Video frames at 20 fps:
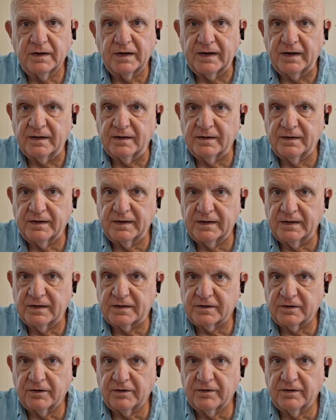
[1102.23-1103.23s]
and the
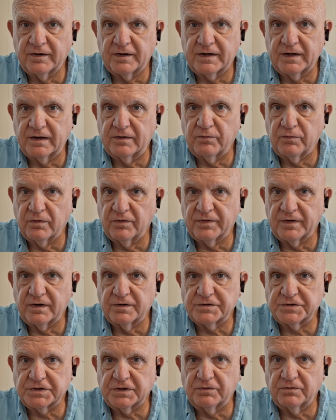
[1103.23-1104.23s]
eternity where their
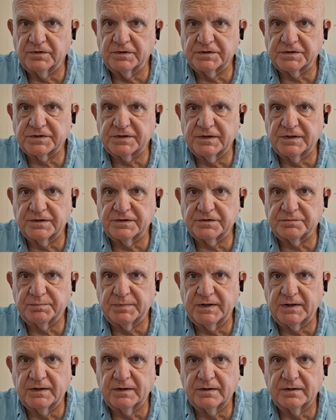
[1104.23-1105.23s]
soul is going to
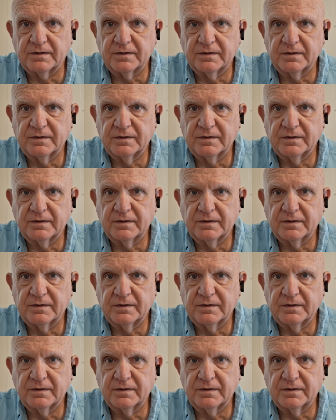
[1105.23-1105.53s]
spend?